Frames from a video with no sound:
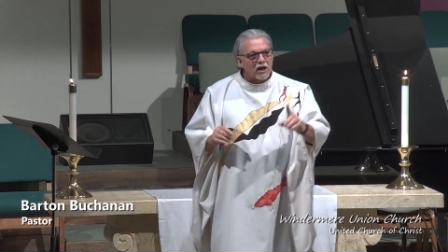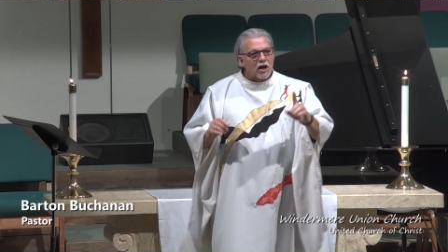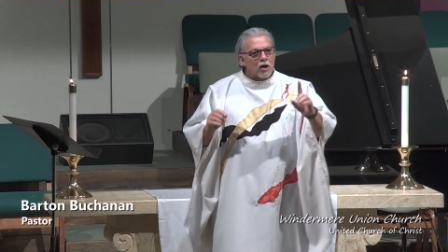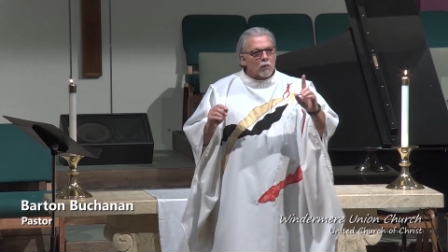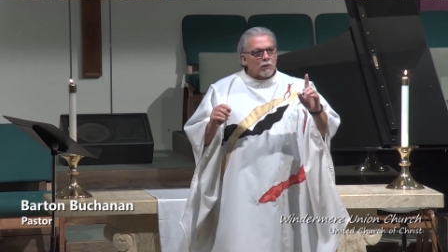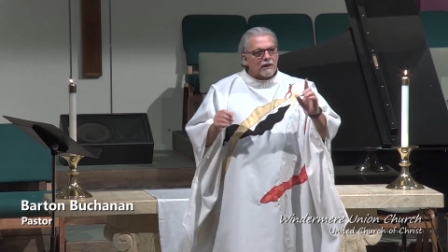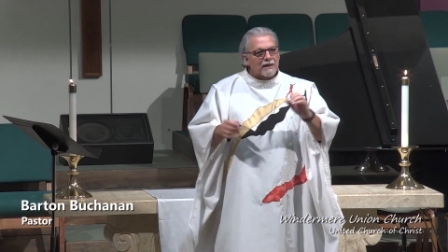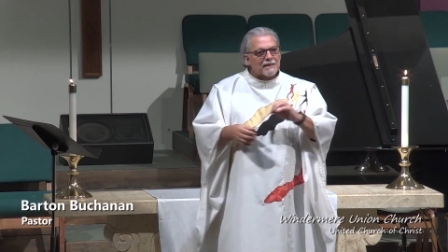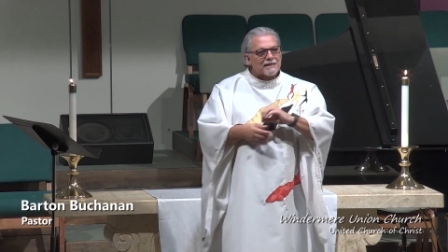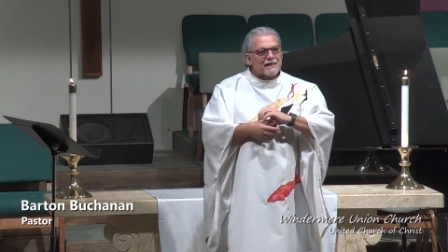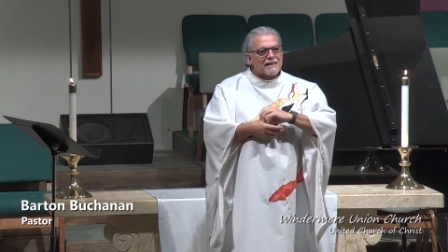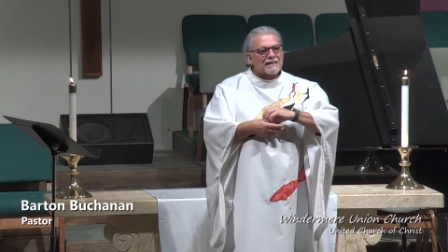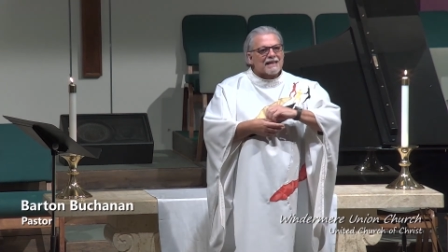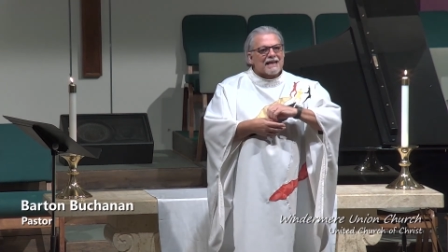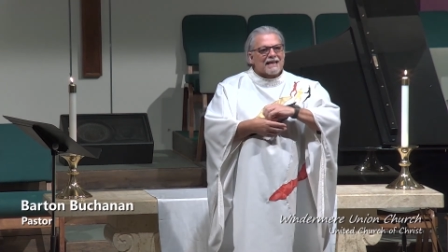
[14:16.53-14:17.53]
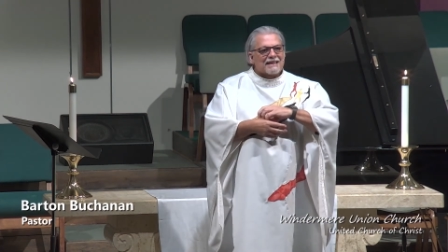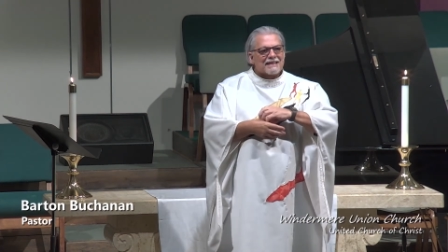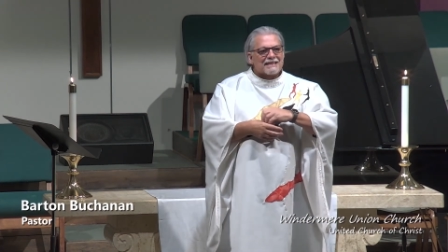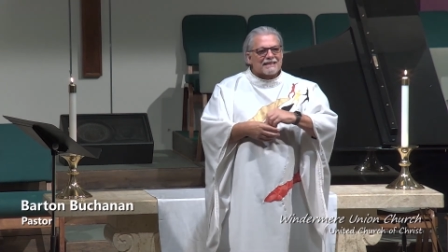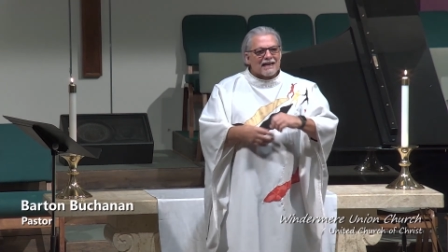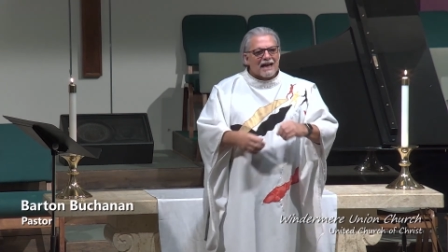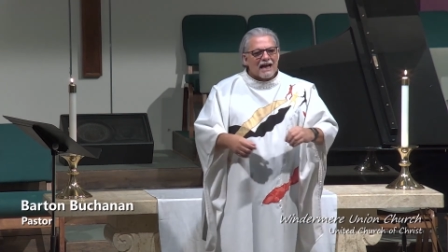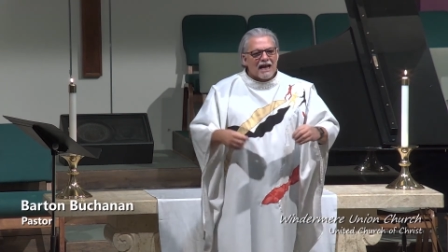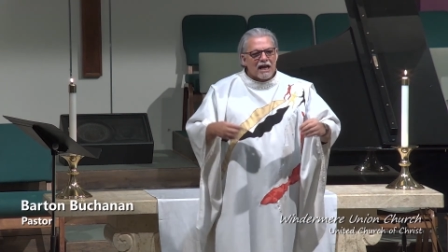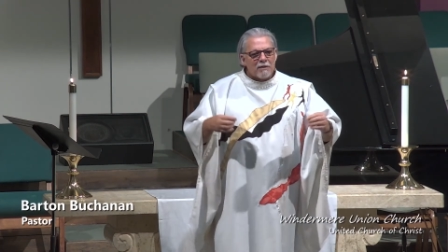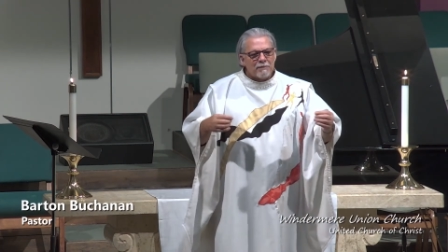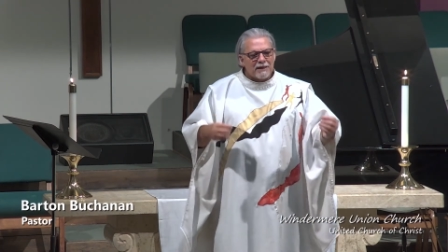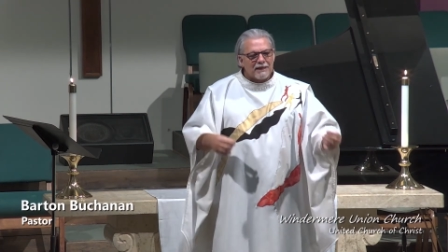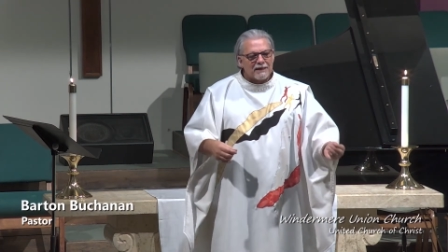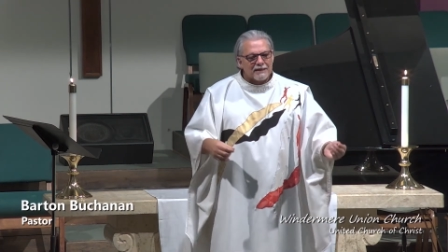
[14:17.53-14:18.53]
when he says, The time
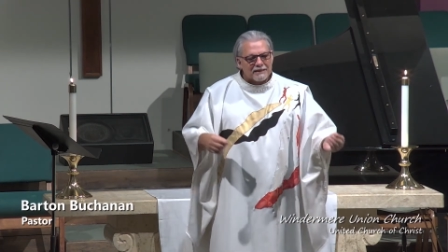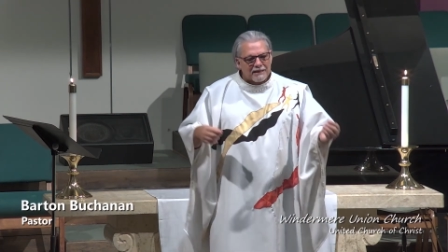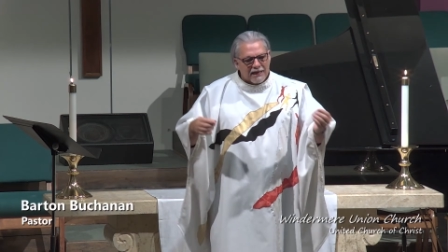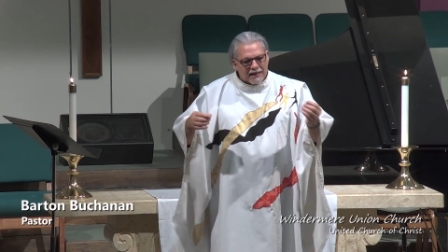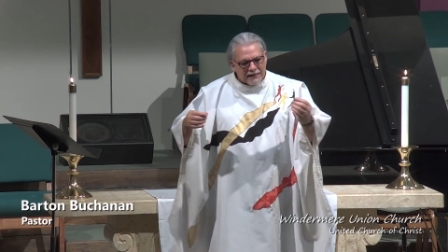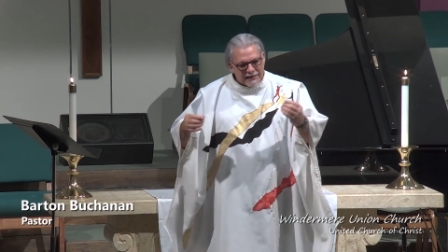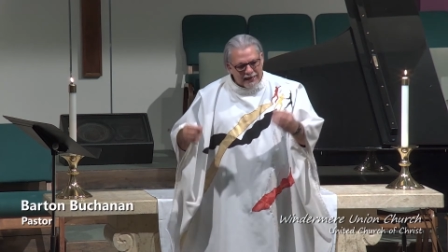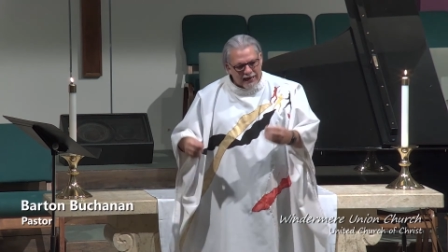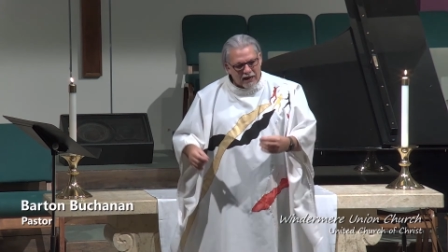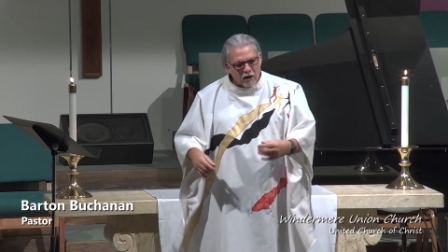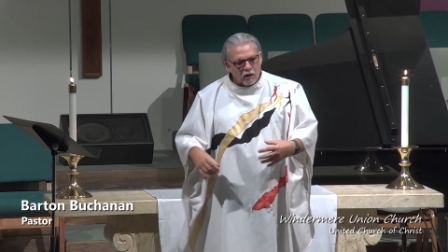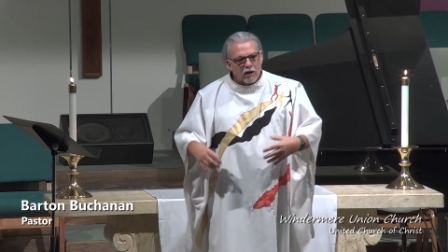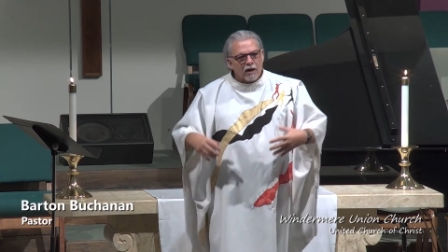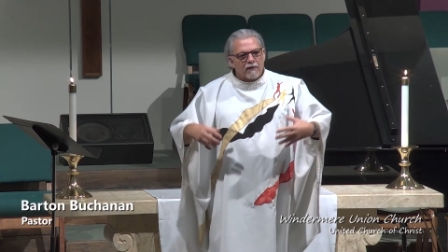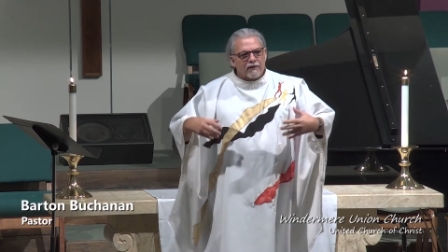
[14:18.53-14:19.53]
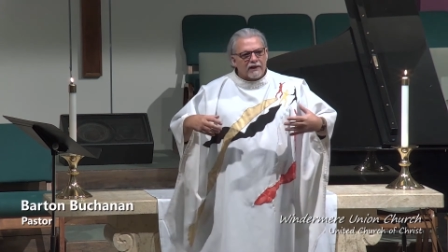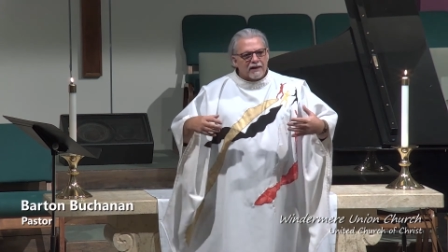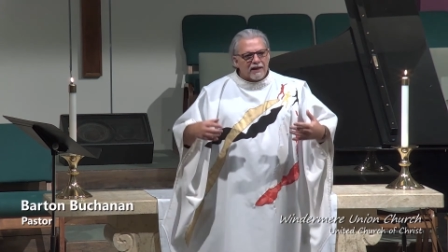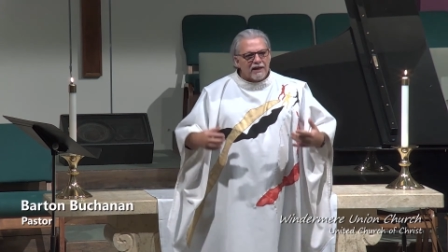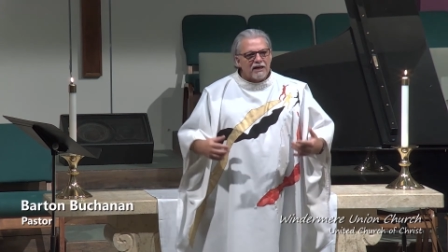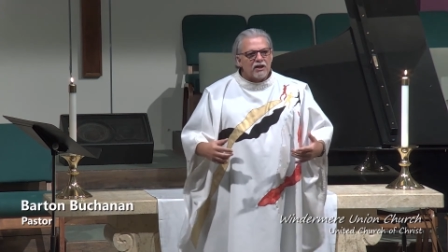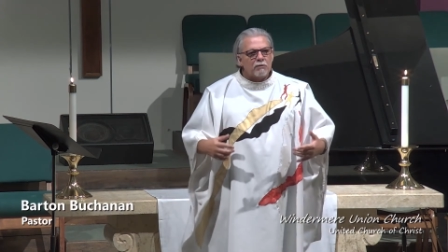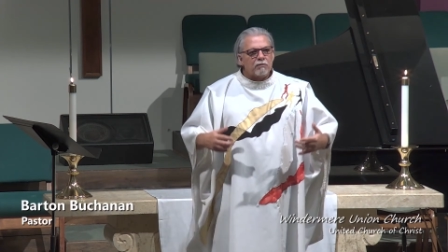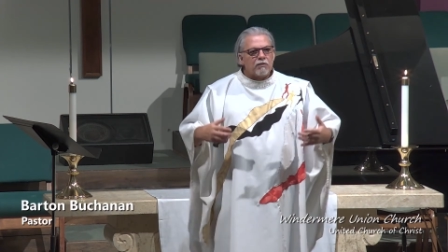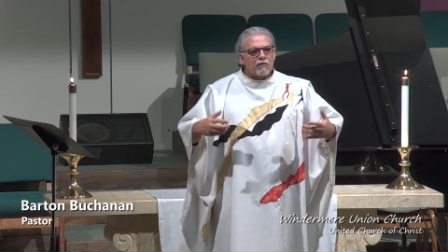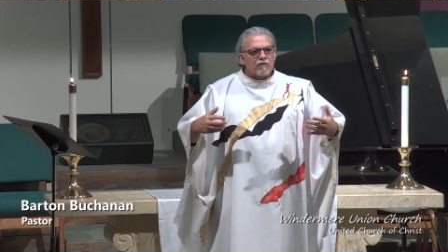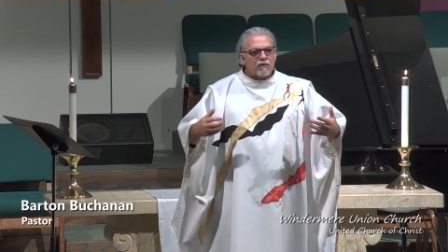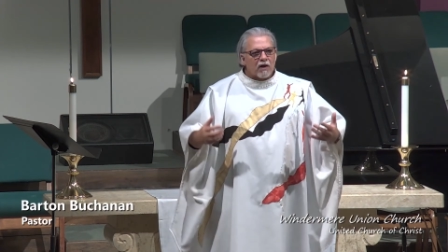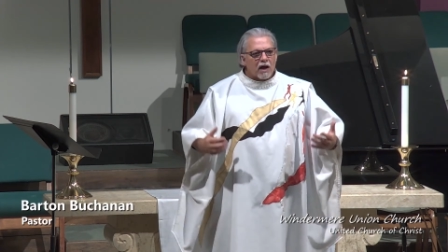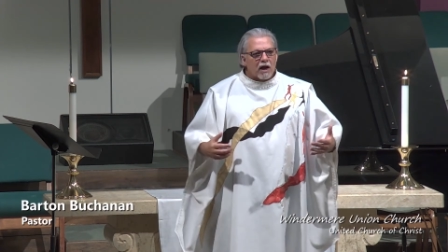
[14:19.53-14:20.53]
is now, the kingdom of
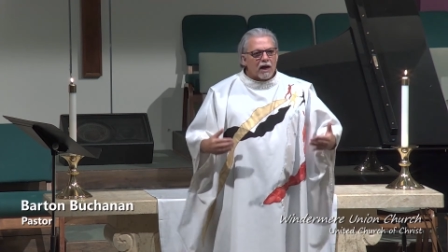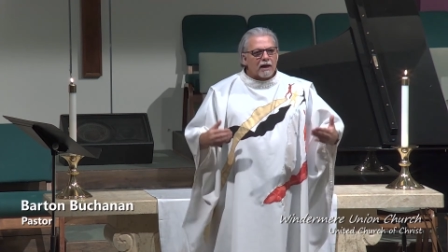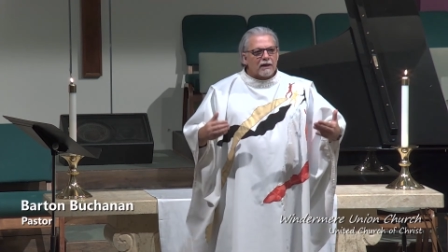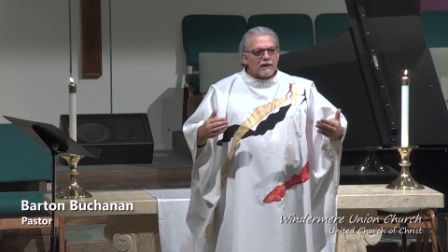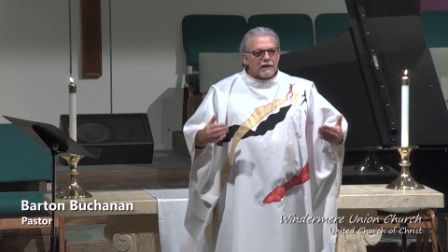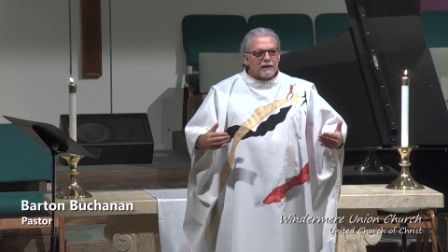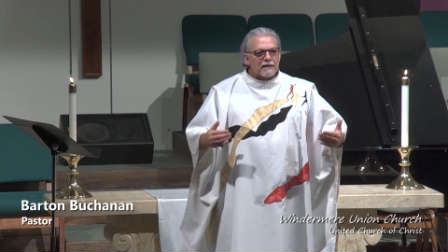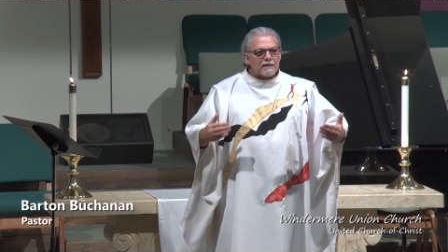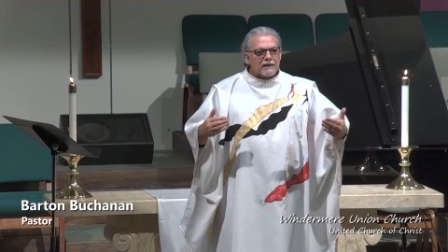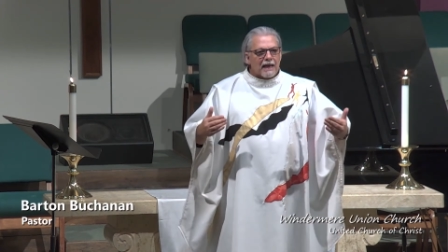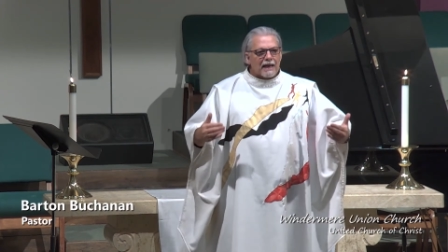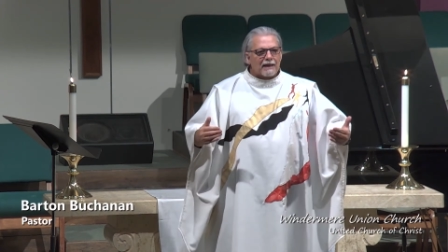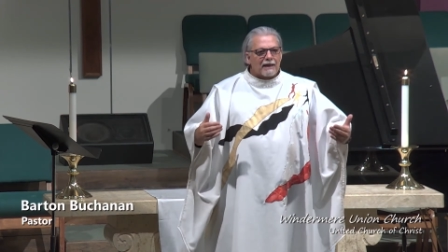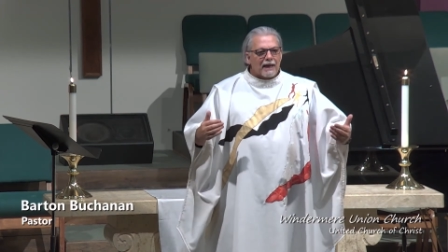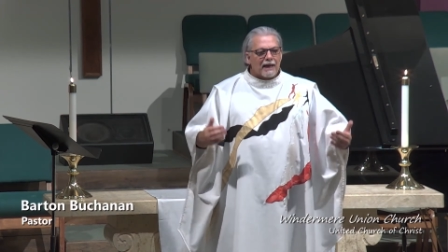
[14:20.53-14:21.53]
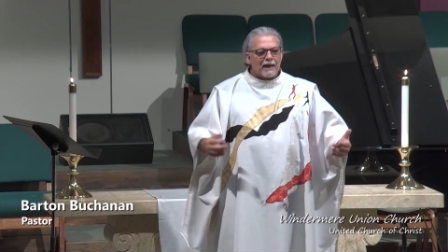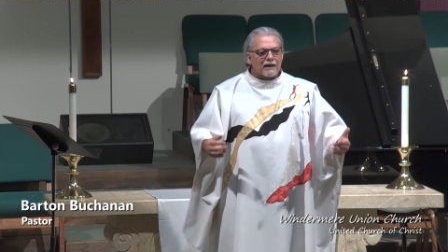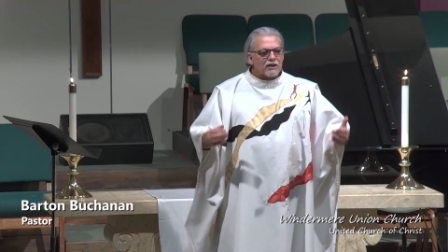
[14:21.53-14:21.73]
God is at hand.